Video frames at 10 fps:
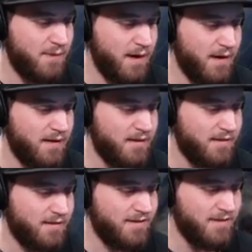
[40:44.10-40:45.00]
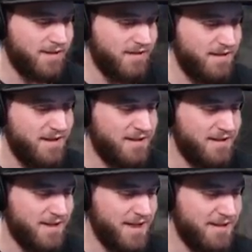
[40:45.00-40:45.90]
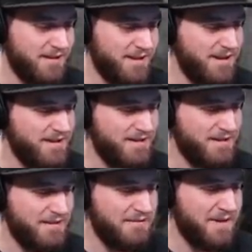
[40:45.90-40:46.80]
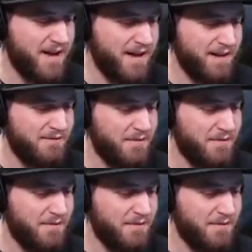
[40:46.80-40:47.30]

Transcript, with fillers: But there's literally no way.